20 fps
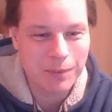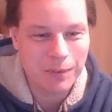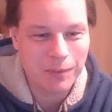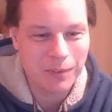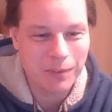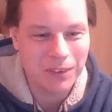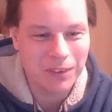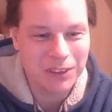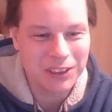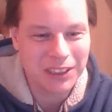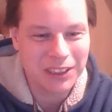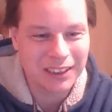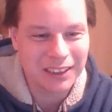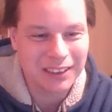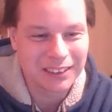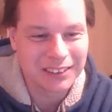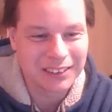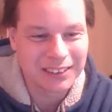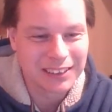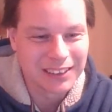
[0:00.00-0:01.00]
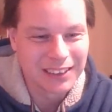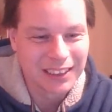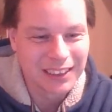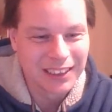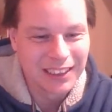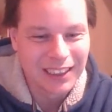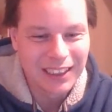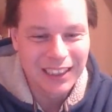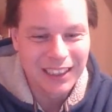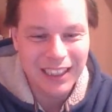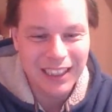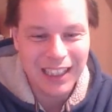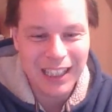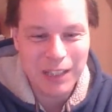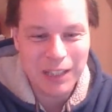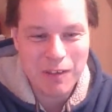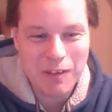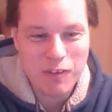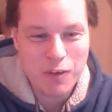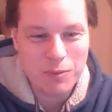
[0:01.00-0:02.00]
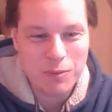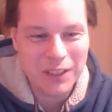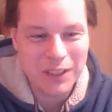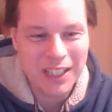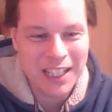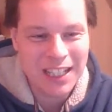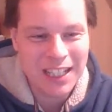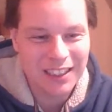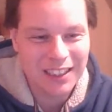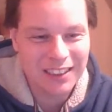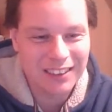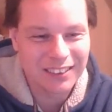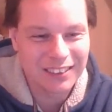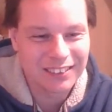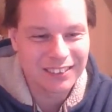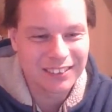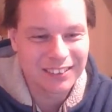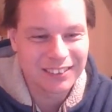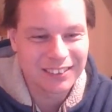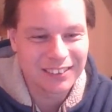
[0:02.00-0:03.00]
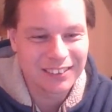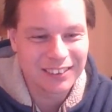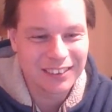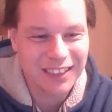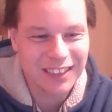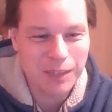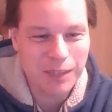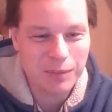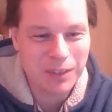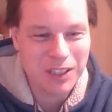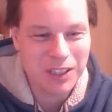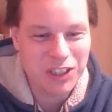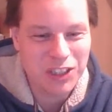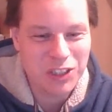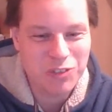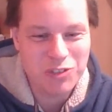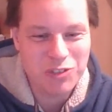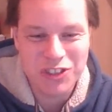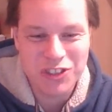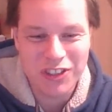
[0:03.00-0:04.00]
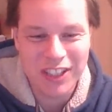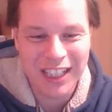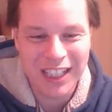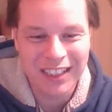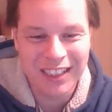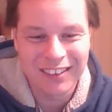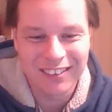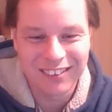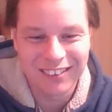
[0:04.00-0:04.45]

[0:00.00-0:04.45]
watching. Hello, everybody. Anybody new joining?